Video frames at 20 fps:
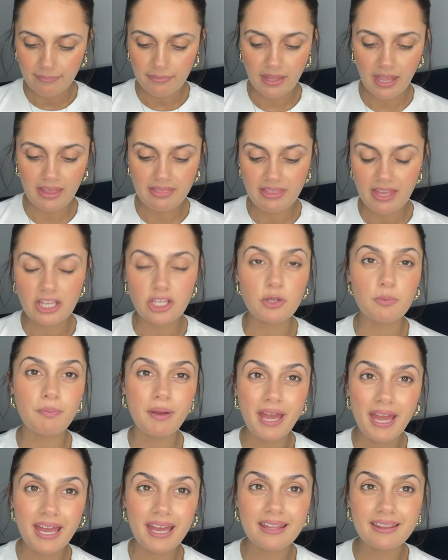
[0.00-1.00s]
And then you
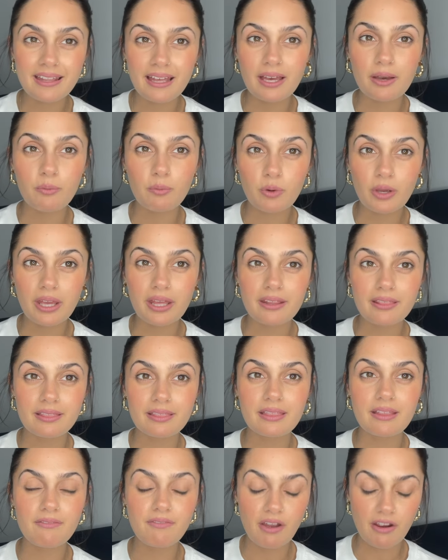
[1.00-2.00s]
pair that
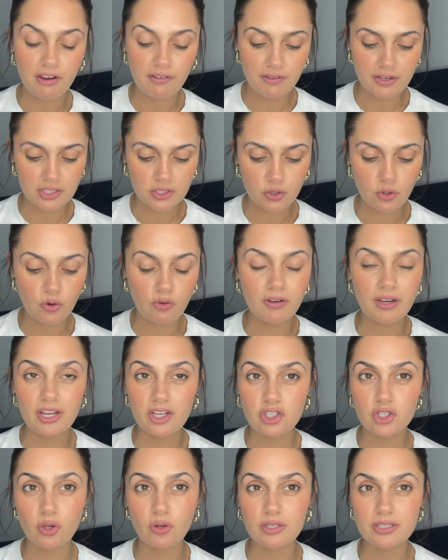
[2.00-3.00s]
with the Very Victoria
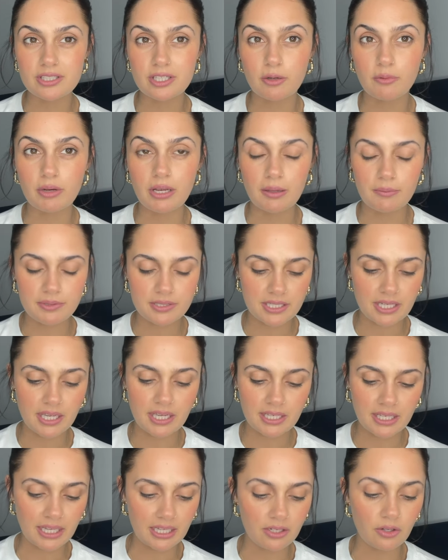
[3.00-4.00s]
Charlotte Tilbury
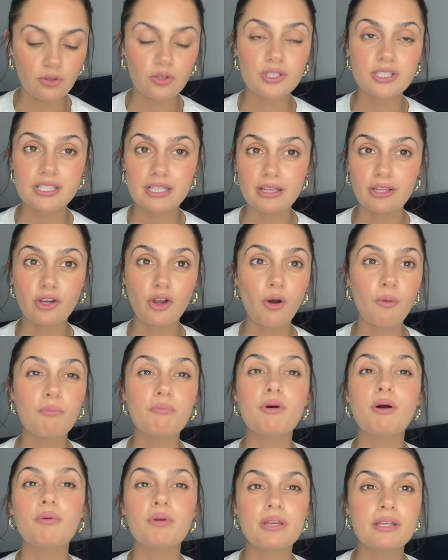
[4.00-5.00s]
lipstick, and honestly the
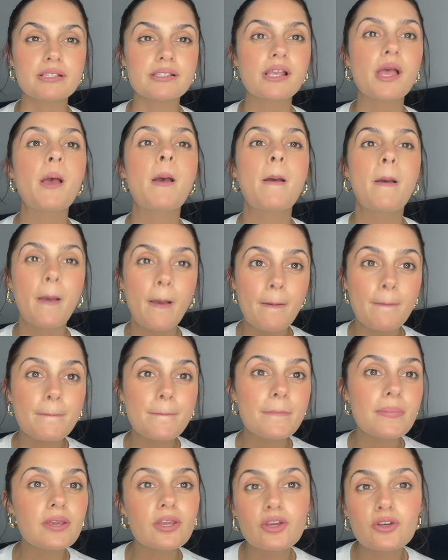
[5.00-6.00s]
combo is
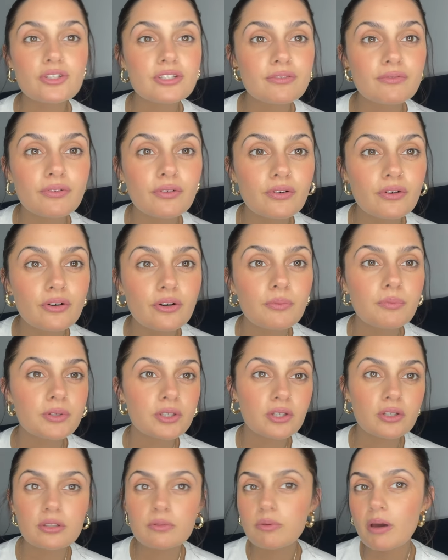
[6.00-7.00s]
beautiful, but
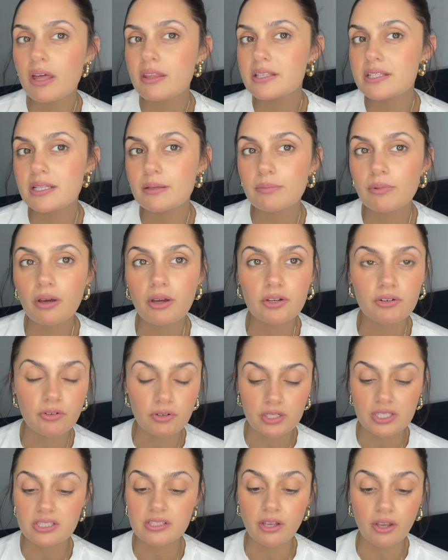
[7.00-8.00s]
you could wear this lip liner
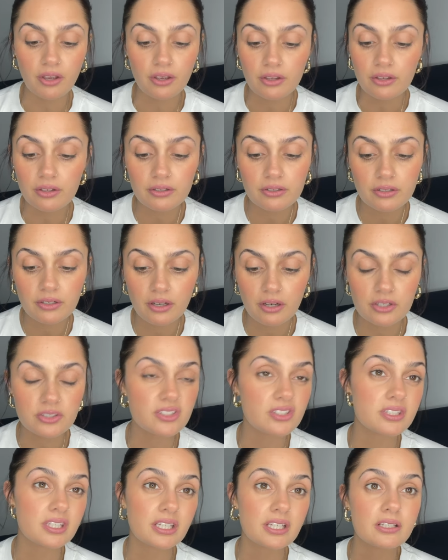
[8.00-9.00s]
on its own. I
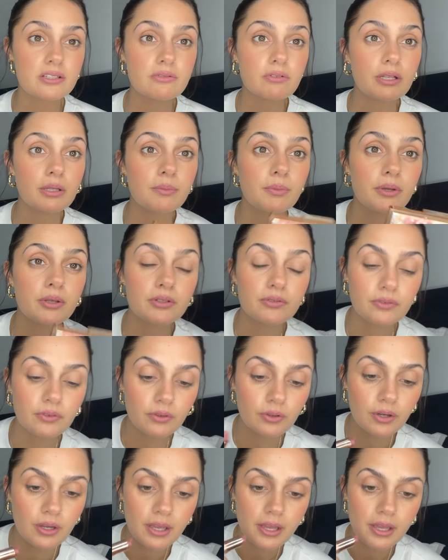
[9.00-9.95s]
just think it's really beautiful.